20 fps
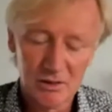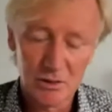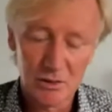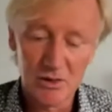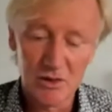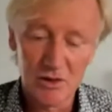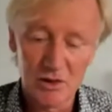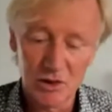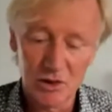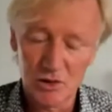
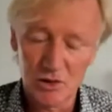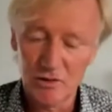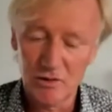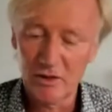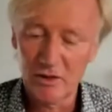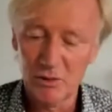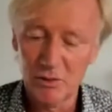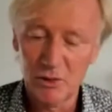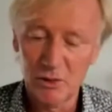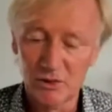transition
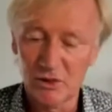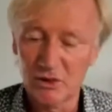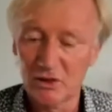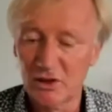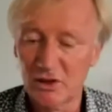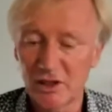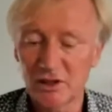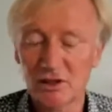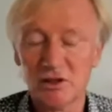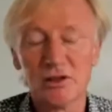from
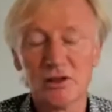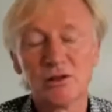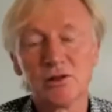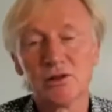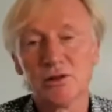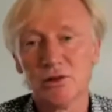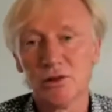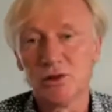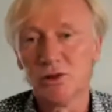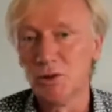user-centered
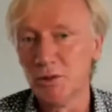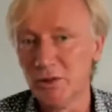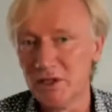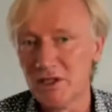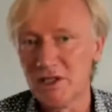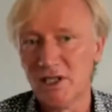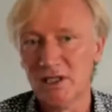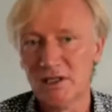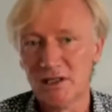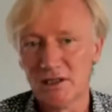to
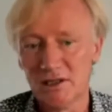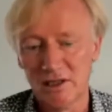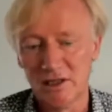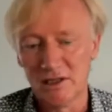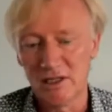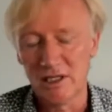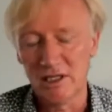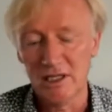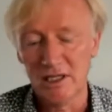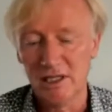human-centered
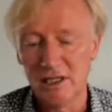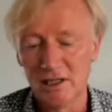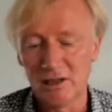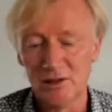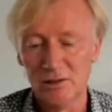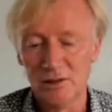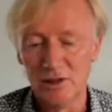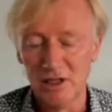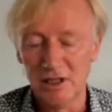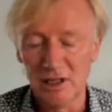design,
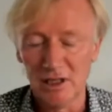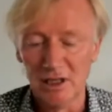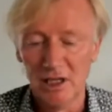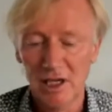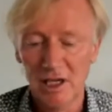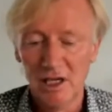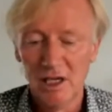including